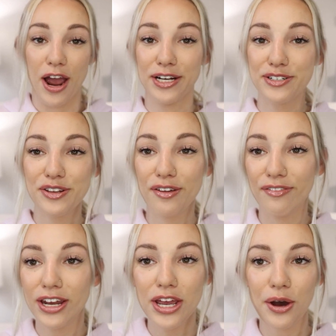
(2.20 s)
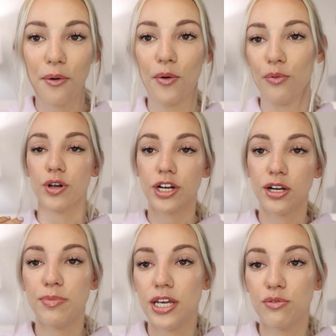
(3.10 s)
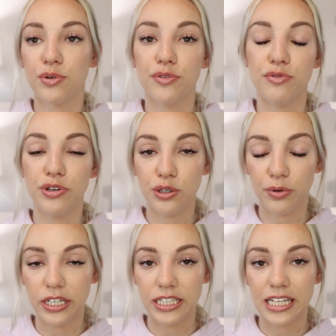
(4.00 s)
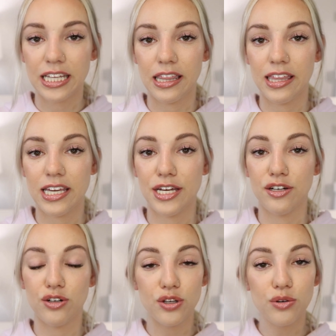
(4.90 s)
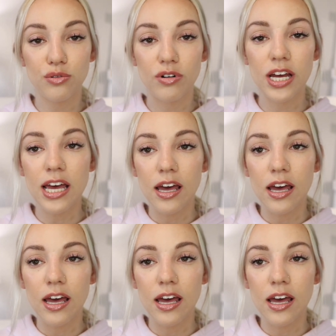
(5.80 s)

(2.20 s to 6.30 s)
right into the video. We're gonna be reviewing the new,